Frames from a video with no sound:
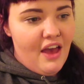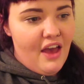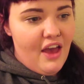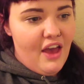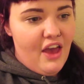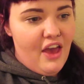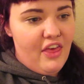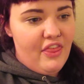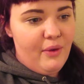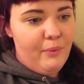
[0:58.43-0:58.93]

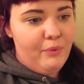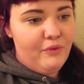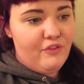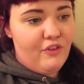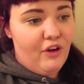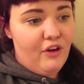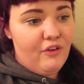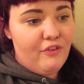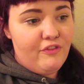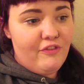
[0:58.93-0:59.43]
then we've
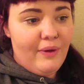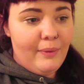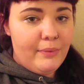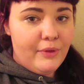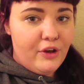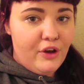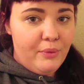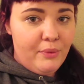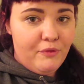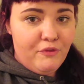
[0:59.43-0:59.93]
got
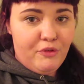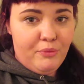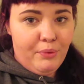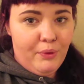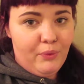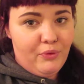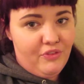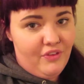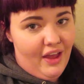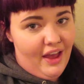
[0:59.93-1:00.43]
family coming from
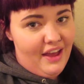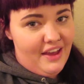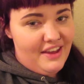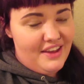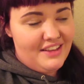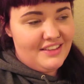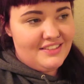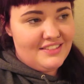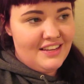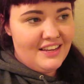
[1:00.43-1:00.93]
both
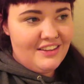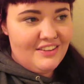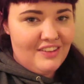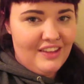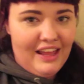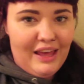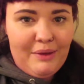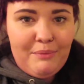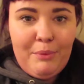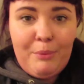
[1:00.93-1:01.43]
sides,
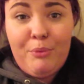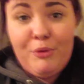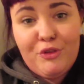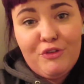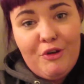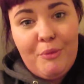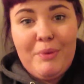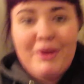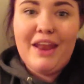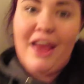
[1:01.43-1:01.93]
so like my
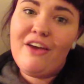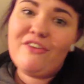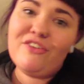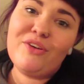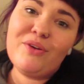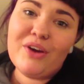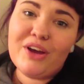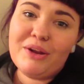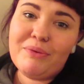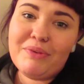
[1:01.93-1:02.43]
brother and my
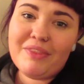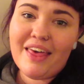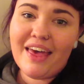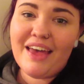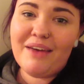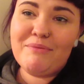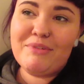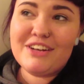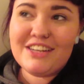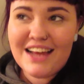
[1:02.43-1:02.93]
nephew are going to be
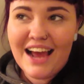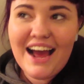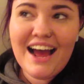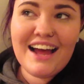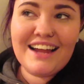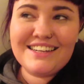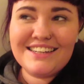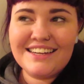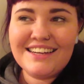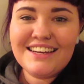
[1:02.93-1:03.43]
there, my
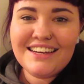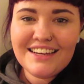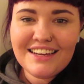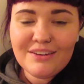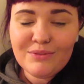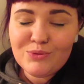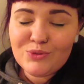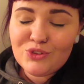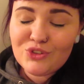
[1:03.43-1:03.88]
dad. I'm